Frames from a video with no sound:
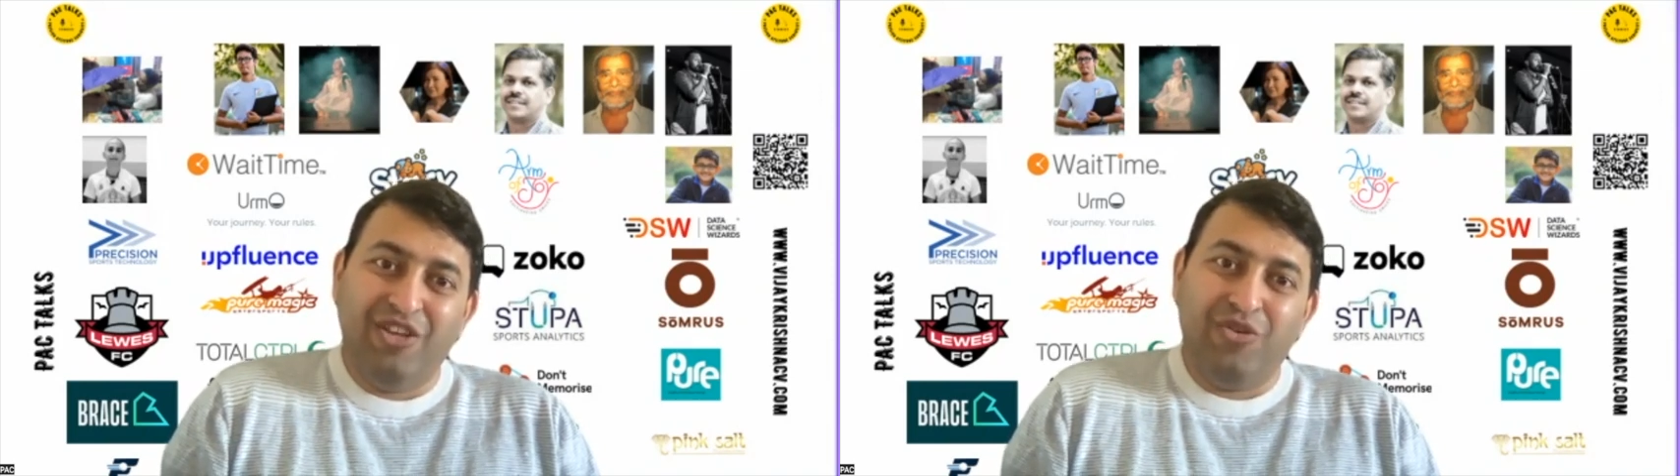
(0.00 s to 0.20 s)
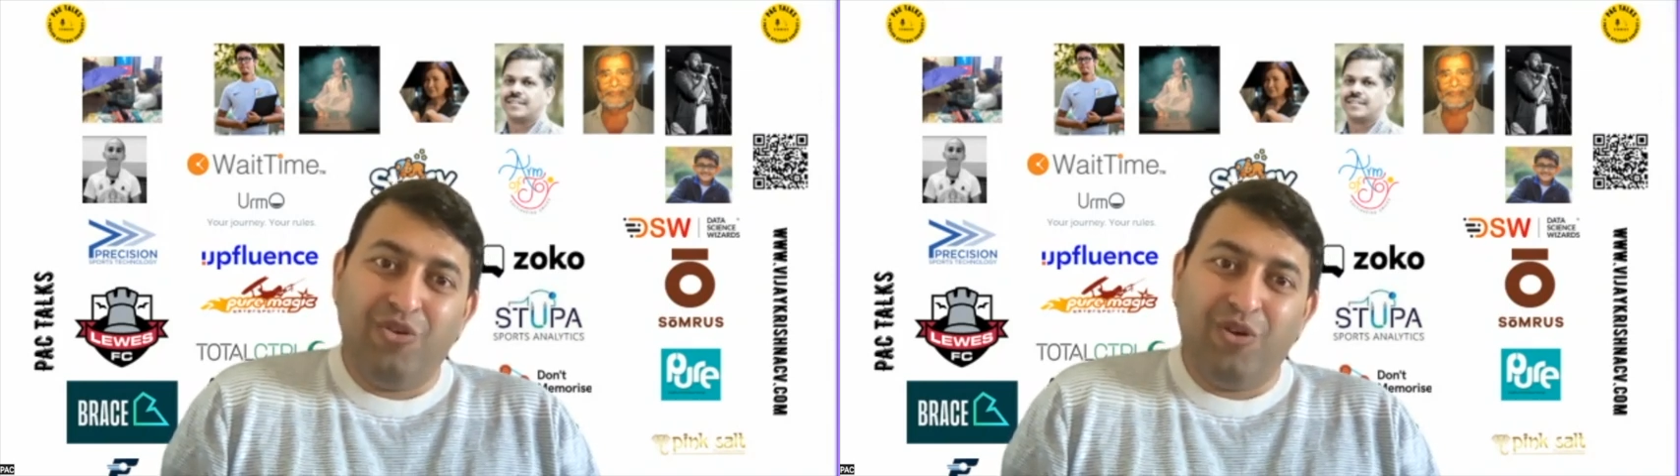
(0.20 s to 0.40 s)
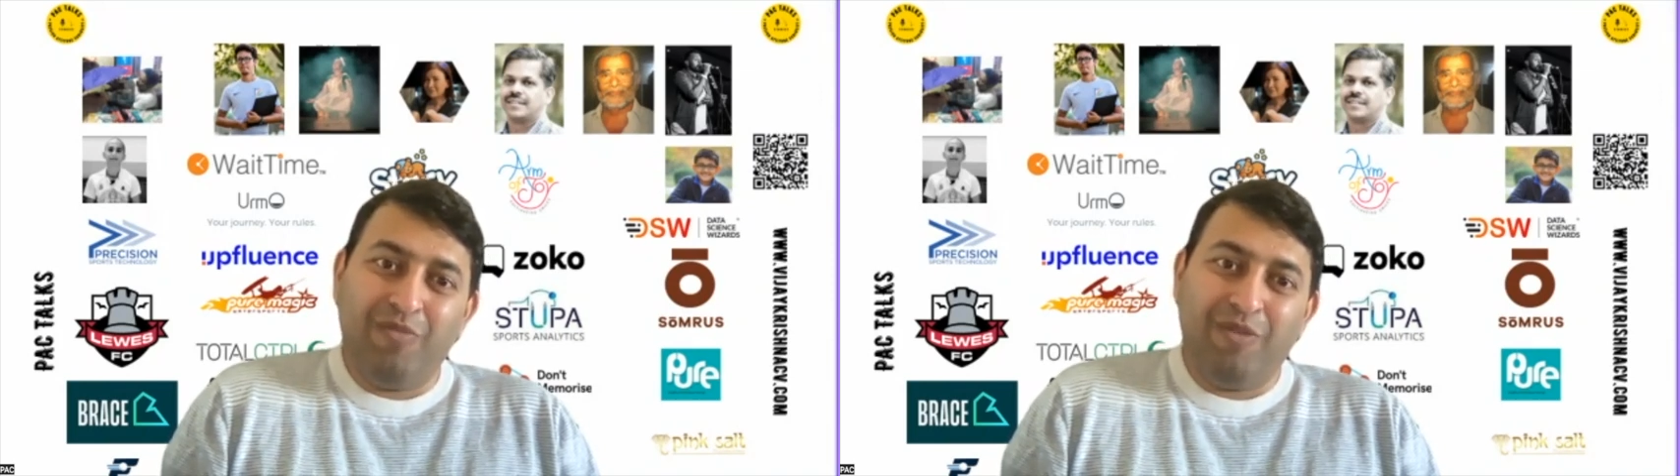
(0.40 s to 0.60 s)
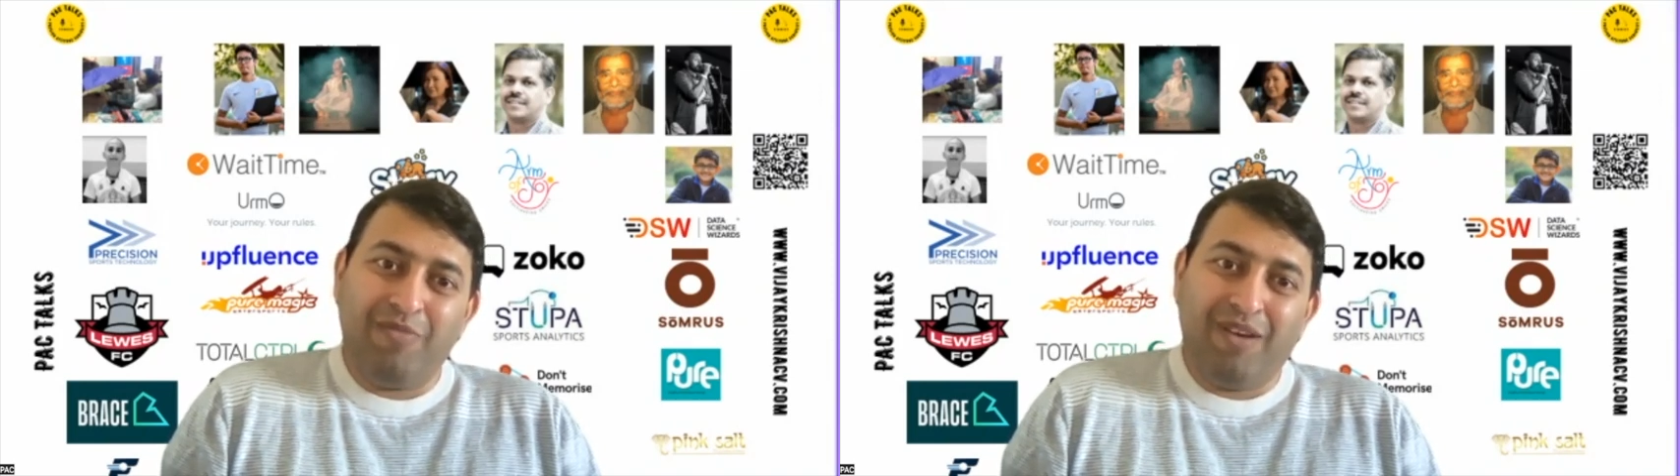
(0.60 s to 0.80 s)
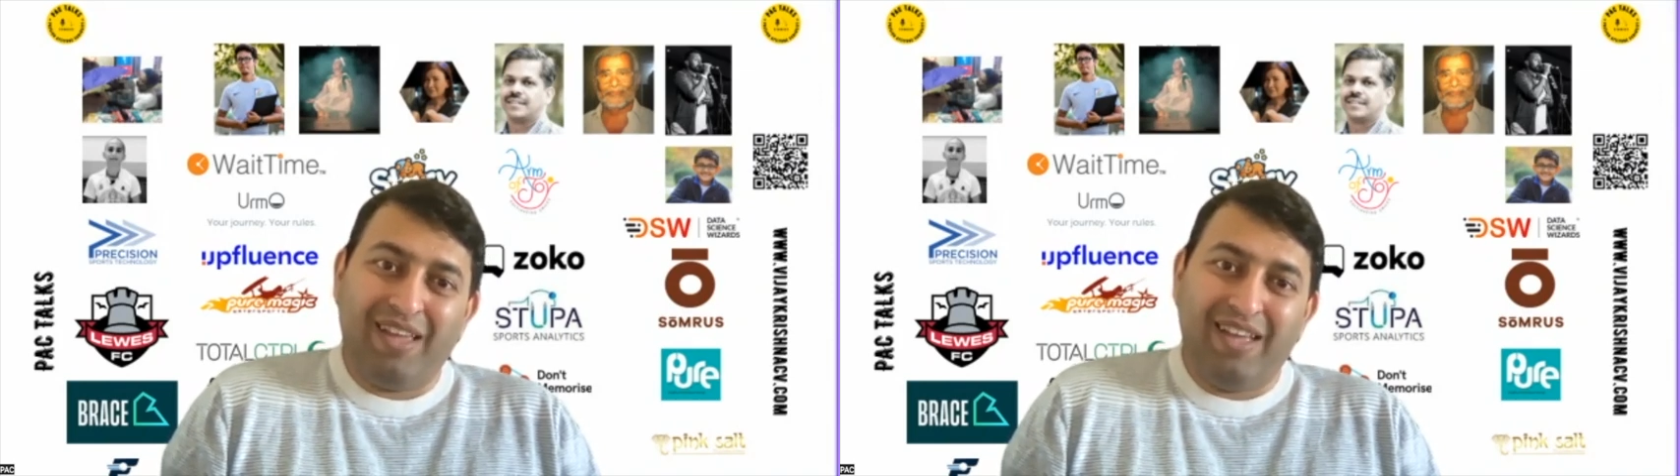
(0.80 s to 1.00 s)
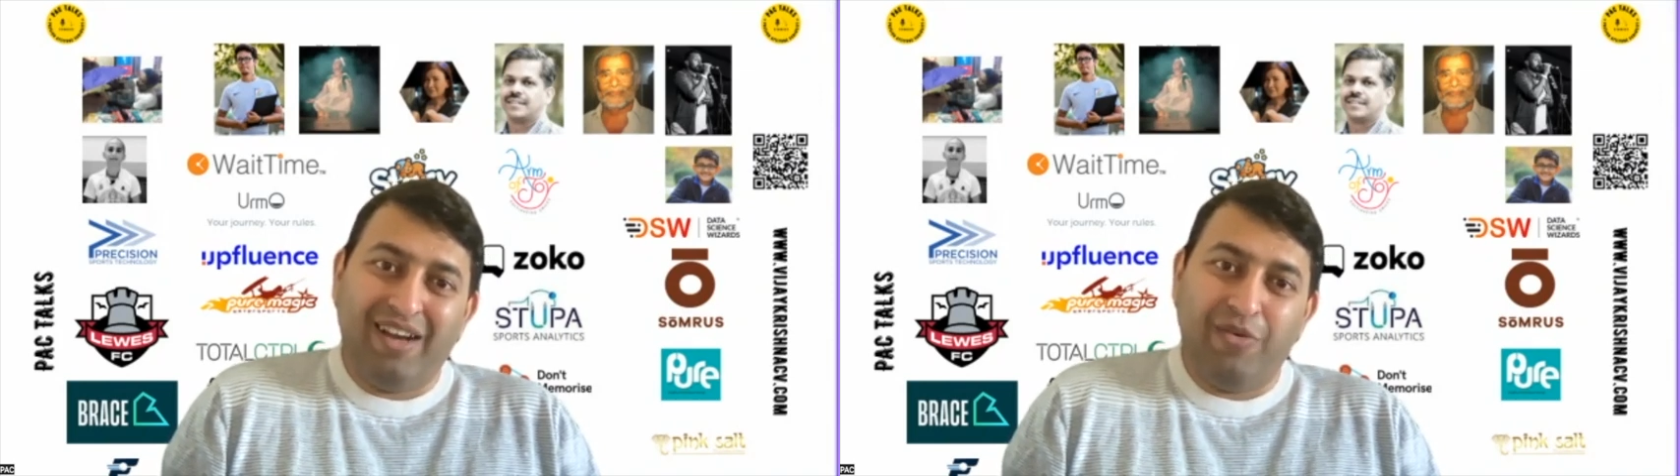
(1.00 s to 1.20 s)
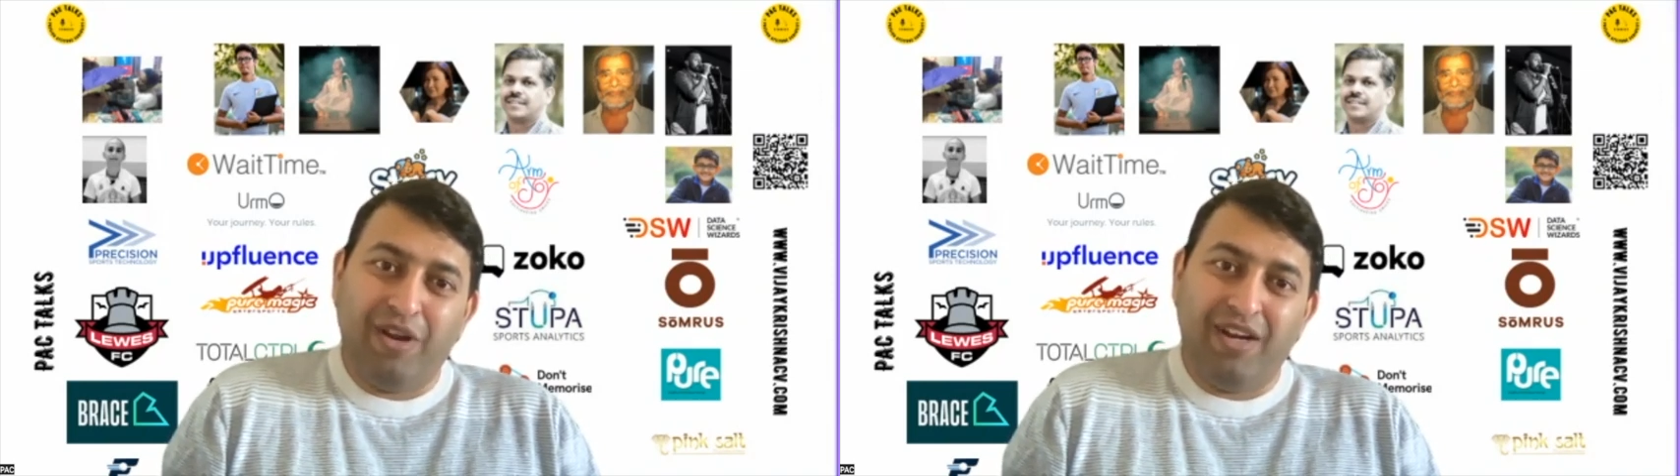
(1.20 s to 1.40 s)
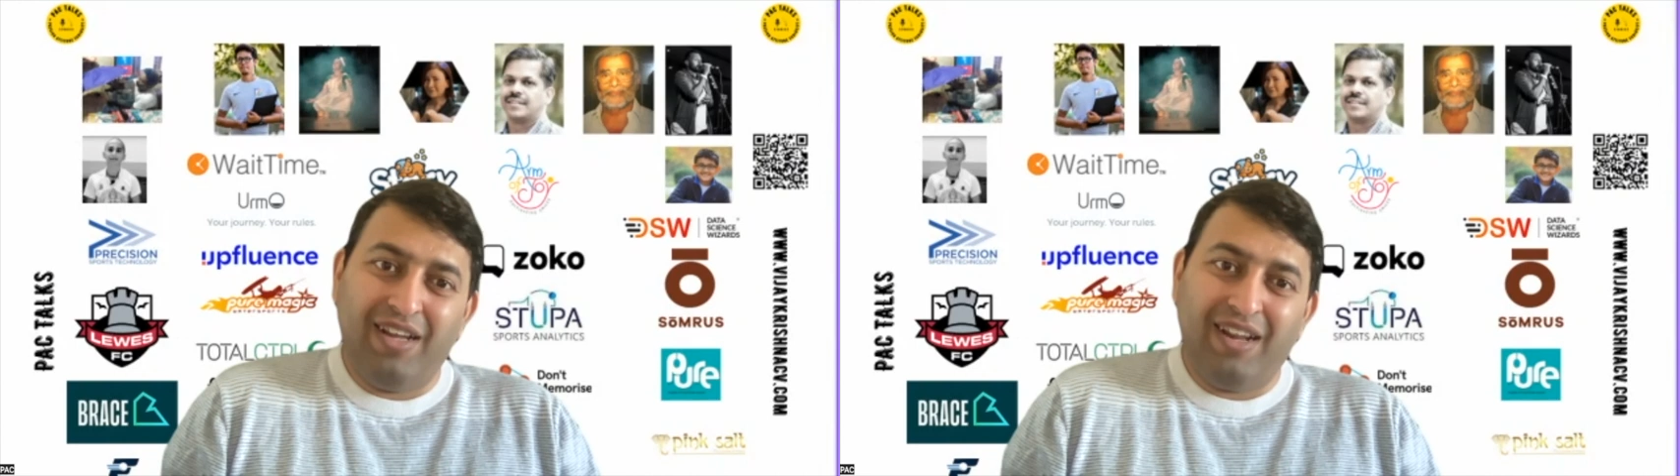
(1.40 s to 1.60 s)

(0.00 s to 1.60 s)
you go and meet my uh, vendor